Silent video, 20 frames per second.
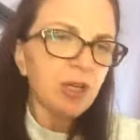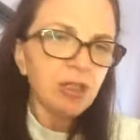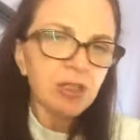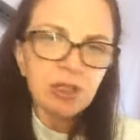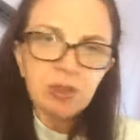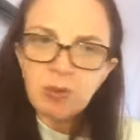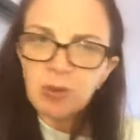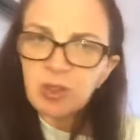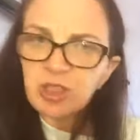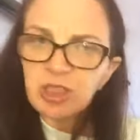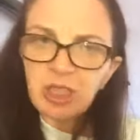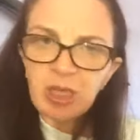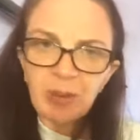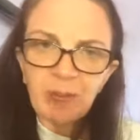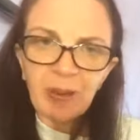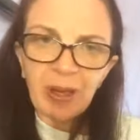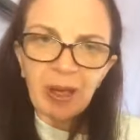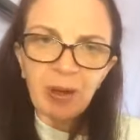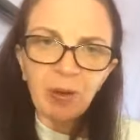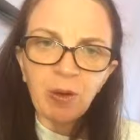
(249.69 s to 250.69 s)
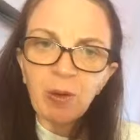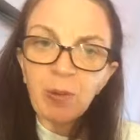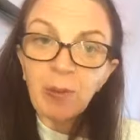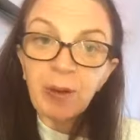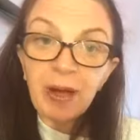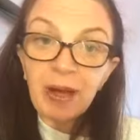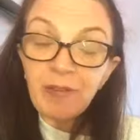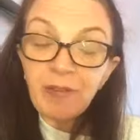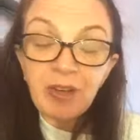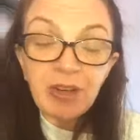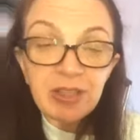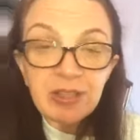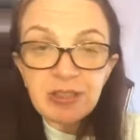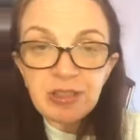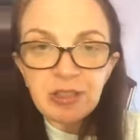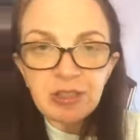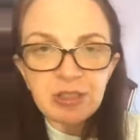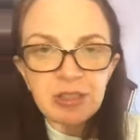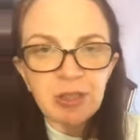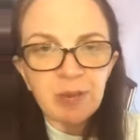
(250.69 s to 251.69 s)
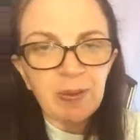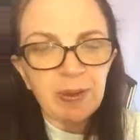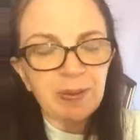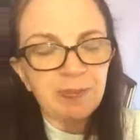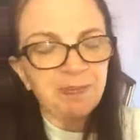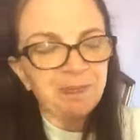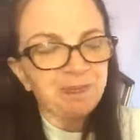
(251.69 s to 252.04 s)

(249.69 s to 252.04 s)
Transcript: switch it about or whatever it is that you're doing.